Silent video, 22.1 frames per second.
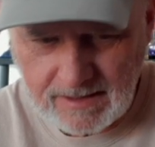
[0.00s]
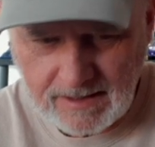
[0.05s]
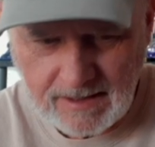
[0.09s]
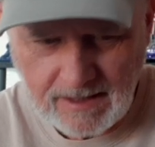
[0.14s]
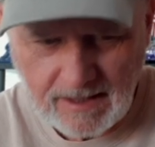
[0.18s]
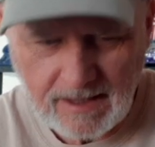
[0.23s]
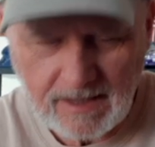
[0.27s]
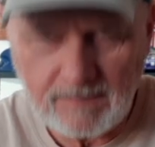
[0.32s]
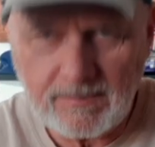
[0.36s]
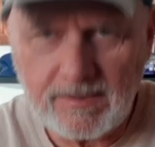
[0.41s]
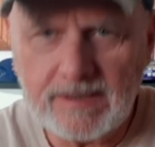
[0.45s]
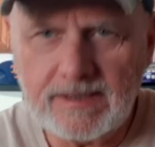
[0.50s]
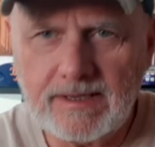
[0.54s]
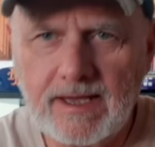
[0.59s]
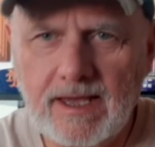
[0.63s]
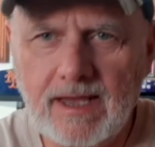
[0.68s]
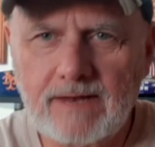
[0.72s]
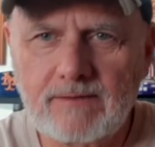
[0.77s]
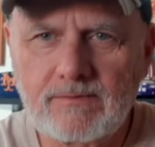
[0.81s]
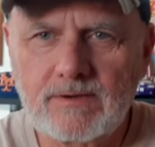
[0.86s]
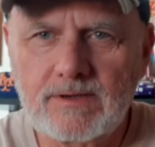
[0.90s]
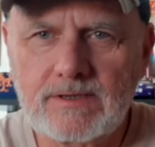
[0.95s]
Uh, my
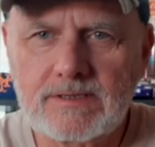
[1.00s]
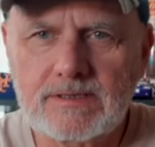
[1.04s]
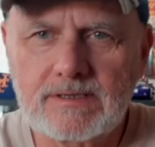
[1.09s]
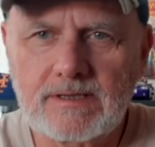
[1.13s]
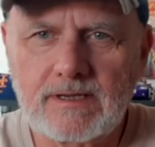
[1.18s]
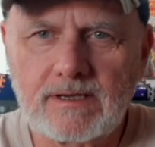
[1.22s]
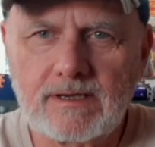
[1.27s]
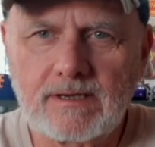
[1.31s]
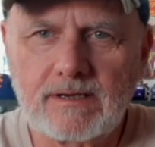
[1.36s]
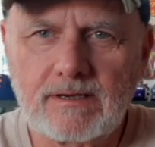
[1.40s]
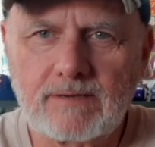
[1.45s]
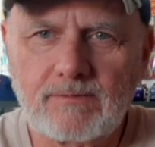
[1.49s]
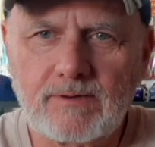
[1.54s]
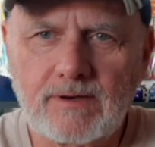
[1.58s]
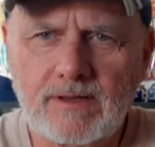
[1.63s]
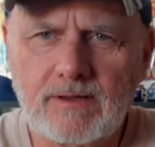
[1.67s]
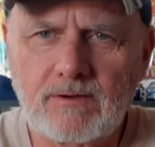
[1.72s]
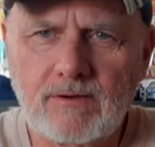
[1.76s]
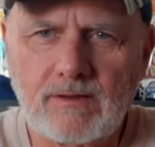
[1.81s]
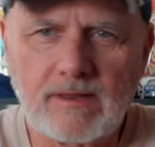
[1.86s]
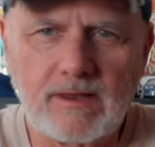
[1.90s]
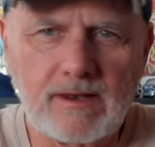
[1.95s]
dad was, uh, what do
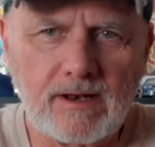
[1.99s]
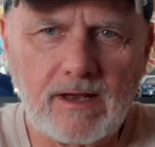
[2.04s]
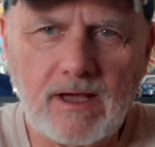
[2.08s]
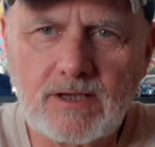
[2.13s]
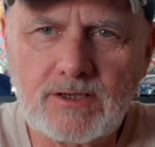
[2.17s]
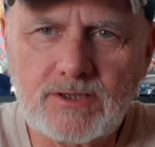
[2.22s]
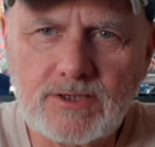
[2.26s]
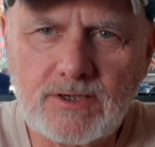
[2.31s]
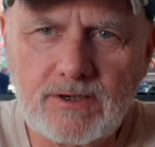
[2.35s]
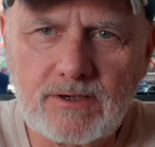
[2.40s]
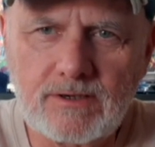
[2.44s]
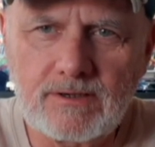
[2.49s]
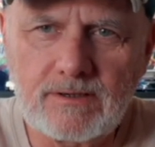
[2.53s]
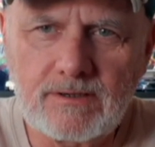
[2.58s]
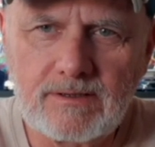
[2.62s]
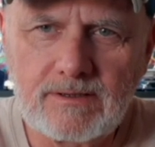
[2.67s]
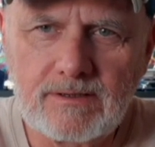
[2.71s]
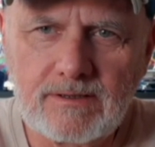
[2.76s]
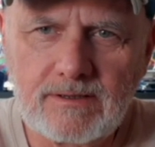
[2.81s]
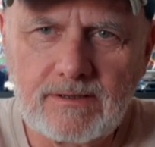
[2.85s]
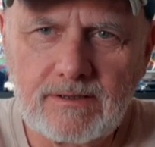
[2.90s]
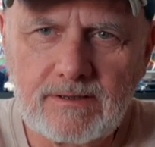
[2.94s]
they call that, usher
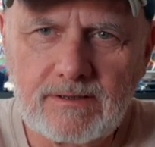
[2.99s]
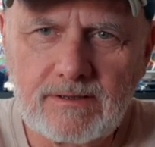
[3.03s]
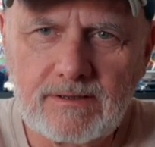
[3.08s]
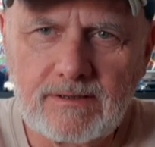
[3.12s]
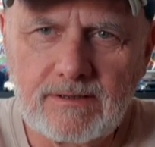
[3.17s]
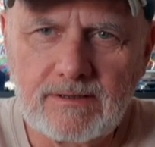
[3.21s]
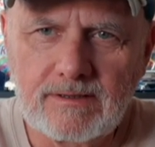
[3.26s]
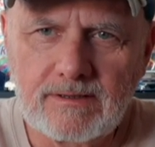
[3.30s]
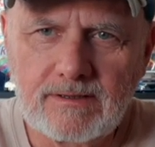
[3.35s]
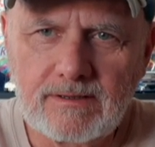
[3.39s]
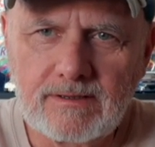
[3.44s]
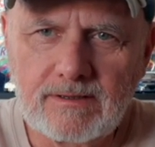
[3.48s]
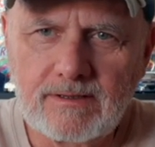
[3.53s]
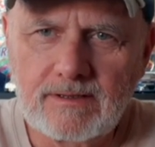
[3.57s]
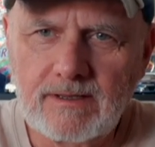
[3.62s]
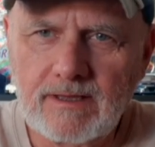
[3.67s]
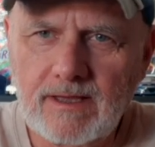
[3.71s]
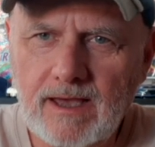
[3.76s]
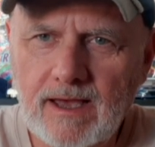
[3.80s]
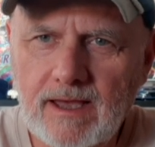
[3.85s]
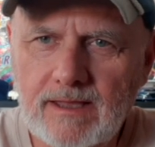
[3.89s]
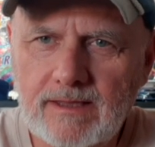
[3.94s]

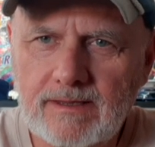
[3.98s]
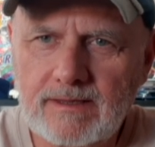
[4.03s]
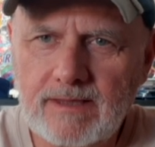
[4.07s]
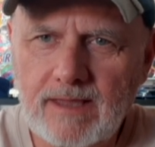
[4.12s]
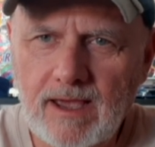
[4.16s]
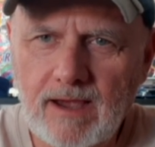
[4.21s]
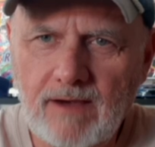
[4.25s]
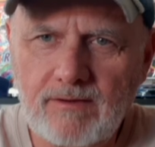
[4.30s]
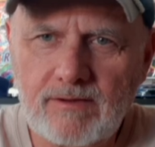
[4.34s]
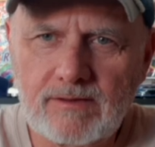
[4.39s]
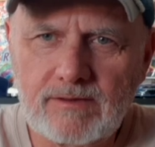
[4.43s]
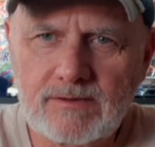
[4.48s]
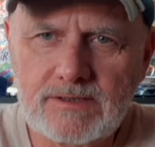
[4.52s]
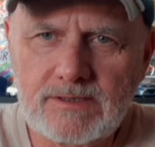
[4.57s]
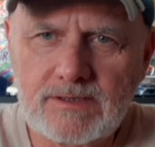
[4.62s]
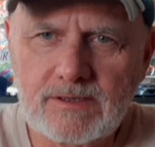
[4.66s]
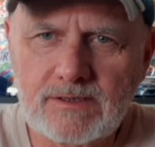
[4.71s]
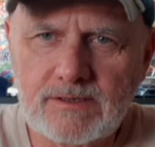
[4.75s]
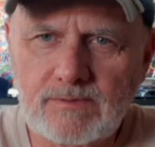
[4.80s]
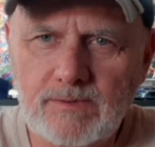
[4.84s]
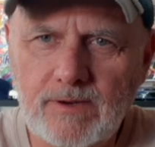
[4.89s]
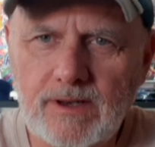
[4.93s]
at Harry and
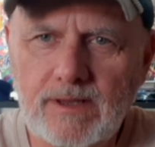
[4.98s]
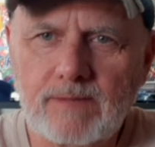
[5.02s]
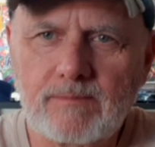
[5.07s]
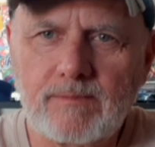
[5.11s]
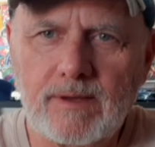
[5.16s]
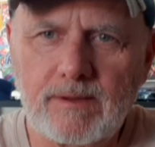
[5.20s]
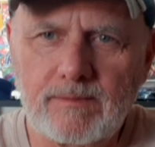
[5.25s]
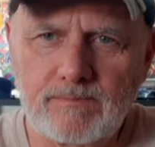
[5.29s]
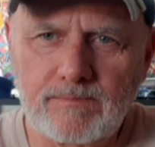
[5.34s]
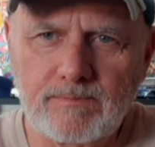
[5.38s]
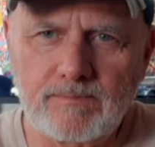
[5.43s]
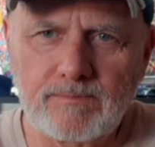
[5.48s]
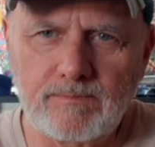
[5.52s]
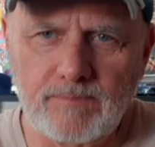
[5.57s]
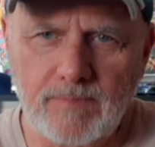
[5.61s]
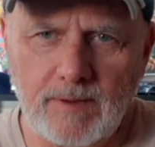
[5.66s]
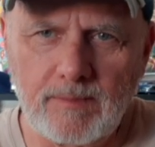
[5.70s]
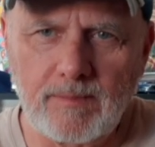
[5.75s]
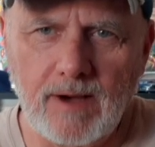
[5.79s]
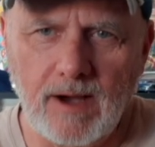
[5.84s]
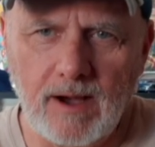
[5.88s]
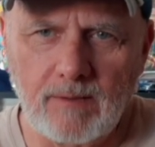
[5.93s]
Lucille's wedding, and my,
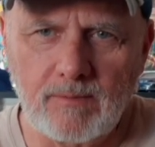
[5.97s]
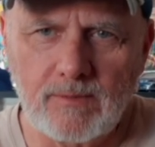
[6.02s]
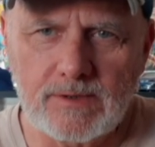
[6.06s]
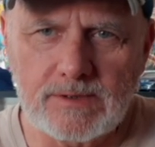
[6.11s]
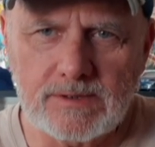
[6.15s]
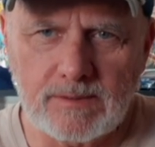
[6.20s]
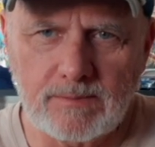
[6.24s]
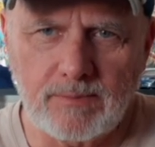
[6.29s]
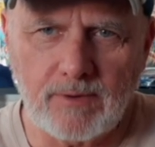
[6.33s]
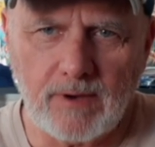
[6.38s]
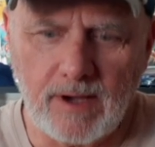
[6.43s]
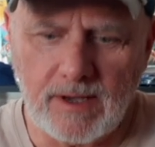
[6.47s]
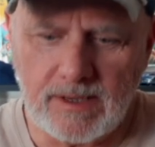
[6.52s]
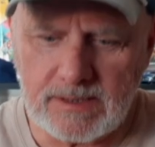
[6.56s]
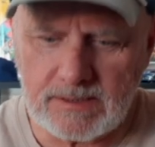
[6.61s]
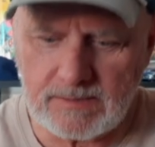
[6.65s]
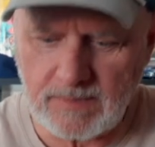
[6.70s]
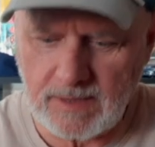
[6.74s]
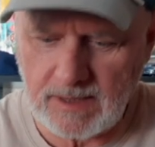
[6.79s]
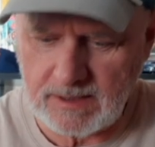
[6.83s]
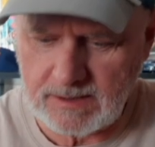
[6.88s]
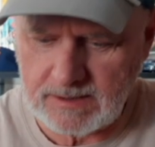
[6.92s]
my mom was a
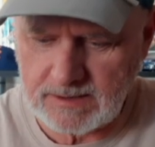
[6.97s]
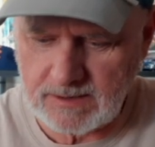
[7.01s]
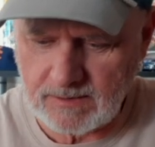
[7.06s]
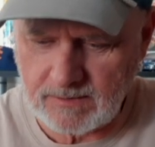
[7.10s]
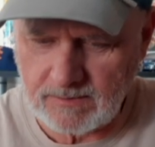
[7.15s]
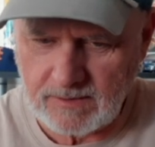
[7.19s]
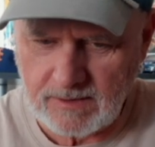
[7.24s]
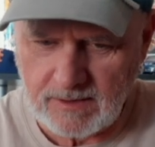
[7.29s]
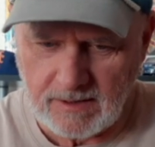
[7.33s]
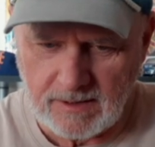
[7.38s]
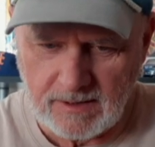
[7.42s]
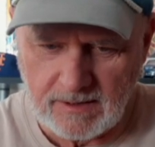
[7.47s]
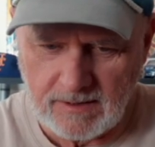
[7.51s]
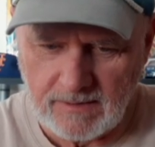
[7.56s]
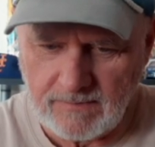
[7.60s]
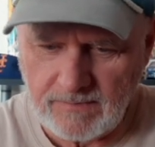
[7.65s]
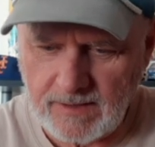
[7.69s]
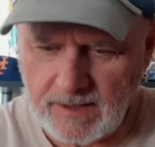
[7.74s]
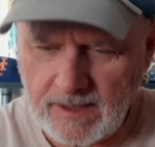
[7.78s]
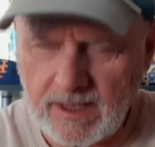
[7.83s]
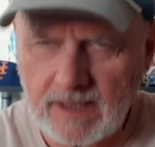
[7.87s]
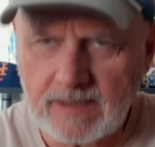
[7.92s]
bridesmaid. So
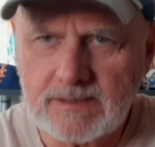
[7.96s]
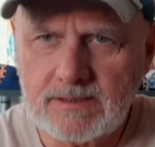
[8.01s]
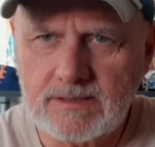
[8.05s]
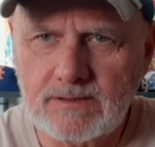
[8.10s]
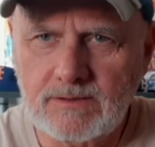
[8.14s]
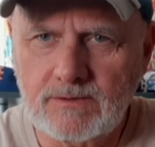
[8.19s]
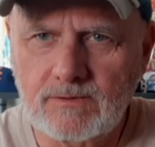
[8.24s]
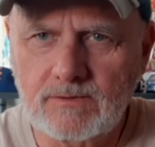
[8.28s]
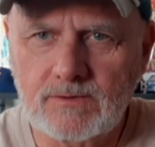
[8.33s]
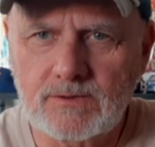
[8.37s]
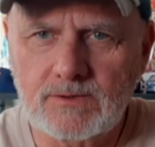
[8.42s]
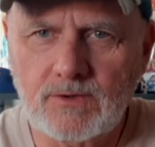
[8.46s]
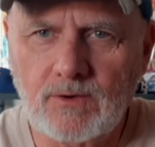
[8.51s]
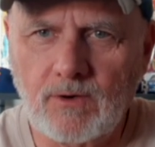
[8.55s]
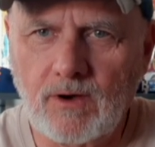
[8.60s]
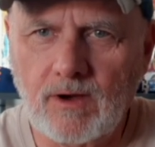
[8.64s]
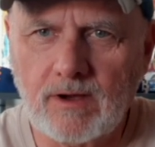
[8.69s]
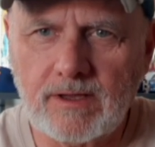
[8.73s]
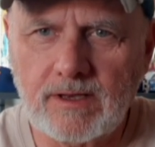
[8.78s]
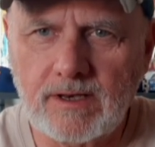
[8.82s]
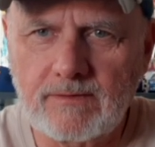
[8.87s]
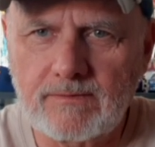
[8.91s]
they got to
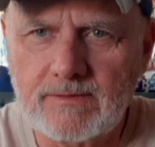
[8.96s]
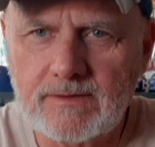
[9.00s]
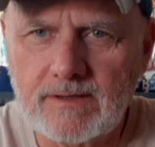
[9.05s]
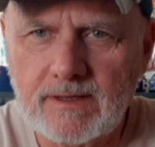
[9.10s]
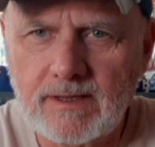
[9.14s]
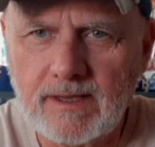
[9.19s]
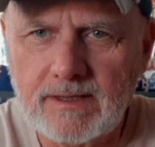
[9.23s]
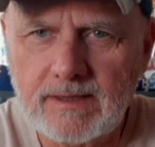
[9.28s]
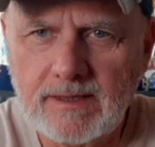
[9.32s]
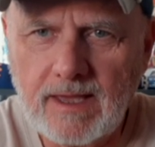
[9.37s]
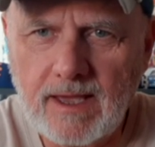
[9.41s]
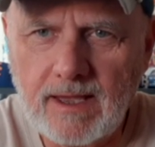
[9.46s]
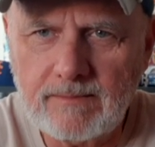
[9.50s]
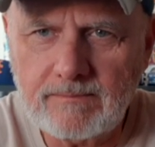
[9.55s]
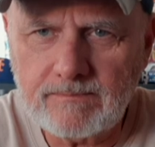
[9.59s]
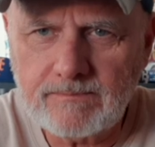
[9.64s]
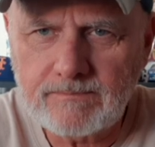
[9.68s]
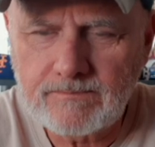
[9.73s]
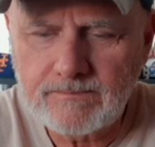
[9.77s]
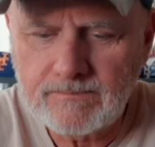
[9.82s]
talk and everything like that.